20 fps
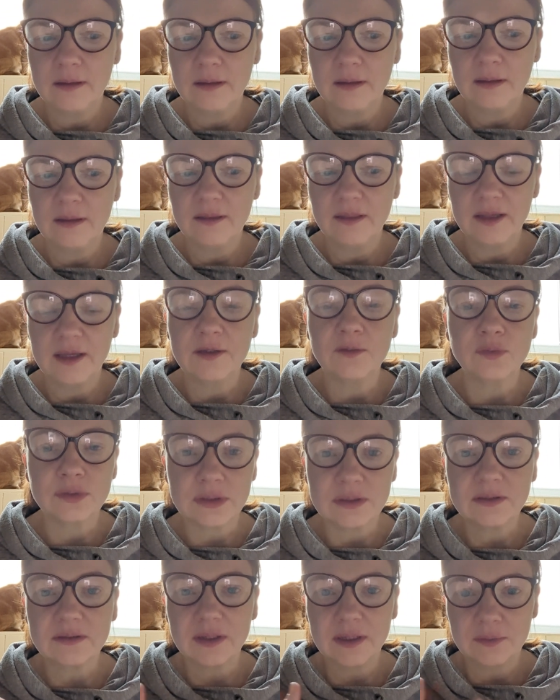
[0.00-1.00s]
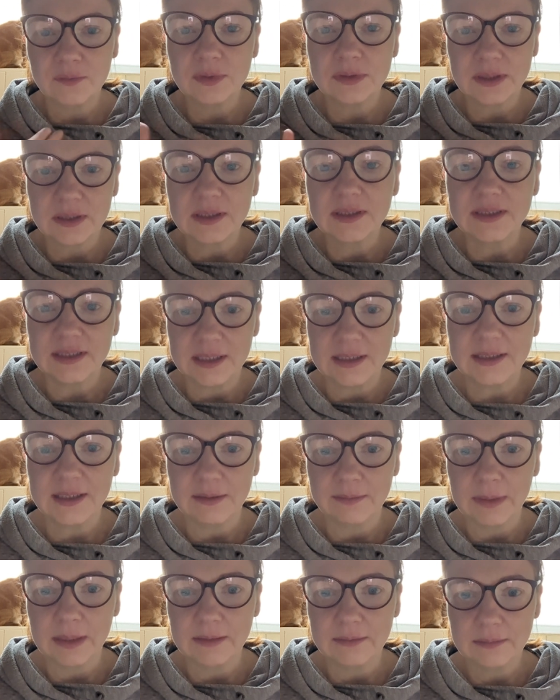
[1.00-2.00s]
that it was
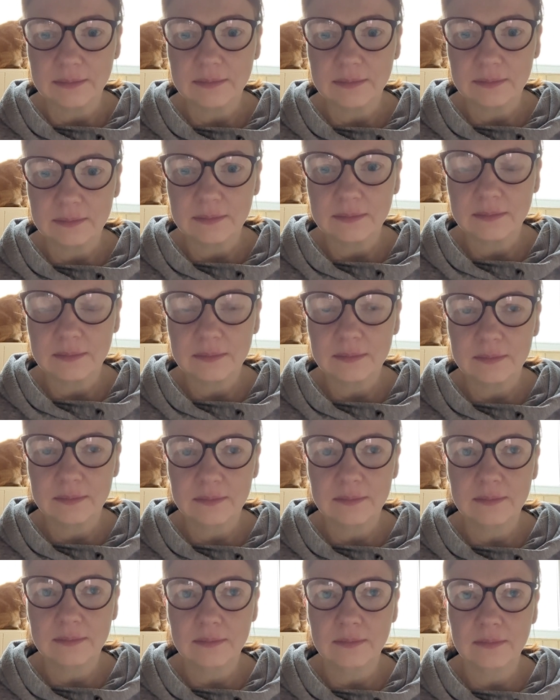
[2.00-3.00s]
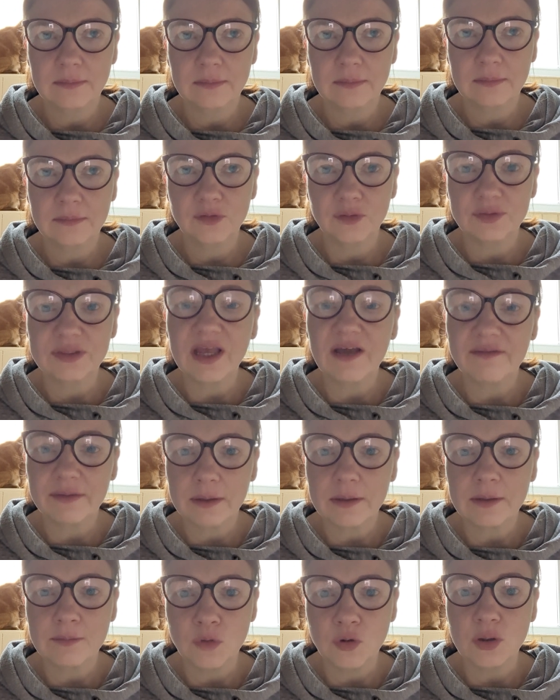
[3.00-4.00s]
irritating me. So I was having it in
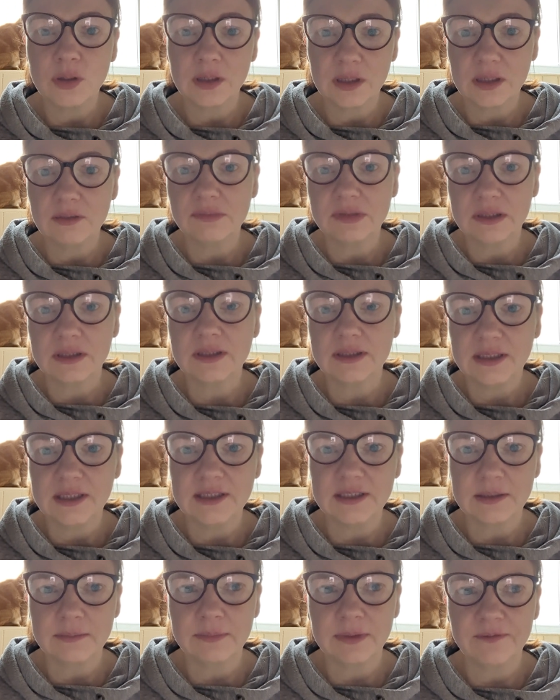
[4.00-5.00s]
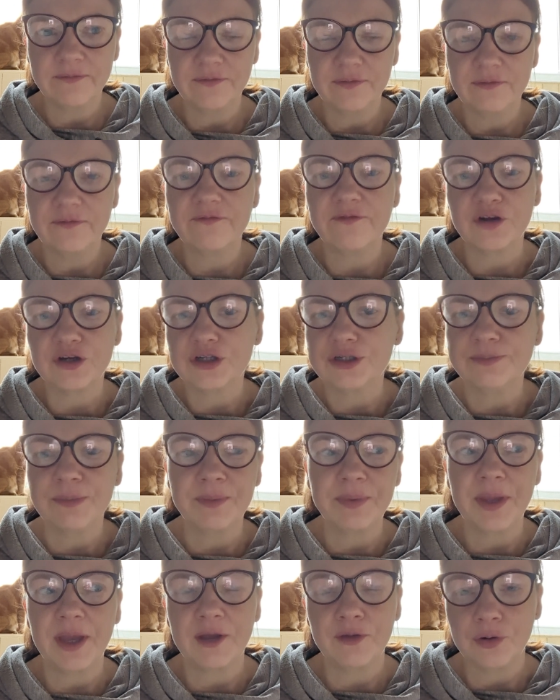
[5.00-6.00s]
the morning, and it was irritating me for the first
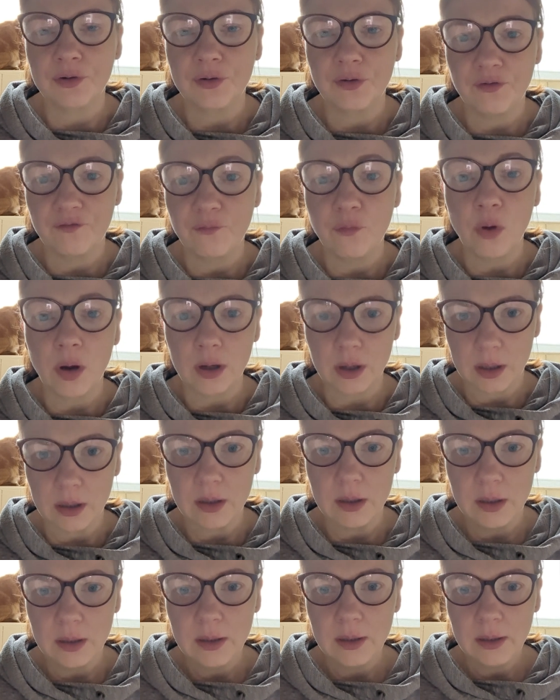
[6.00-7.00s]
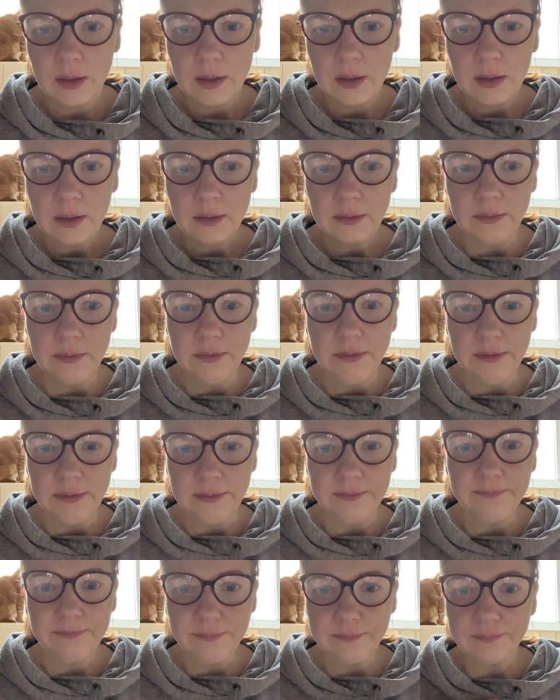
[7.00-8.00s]
maybe hour of work. But